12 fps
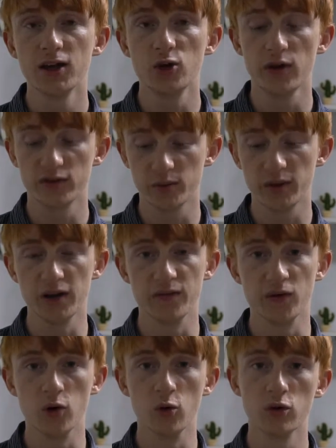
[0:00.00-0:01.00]
you have to pay
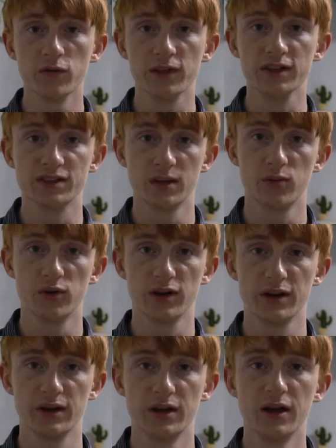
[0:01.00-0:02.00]
for all of these
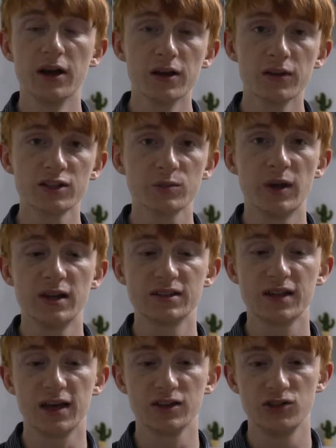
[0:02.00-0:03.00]
separately. This means
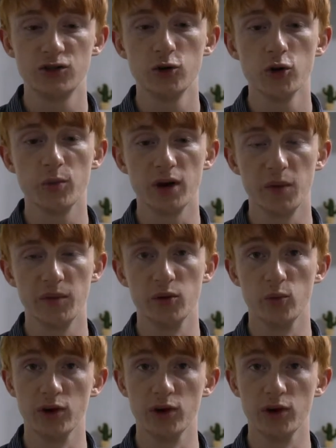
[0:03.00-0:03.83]
that a studio apartment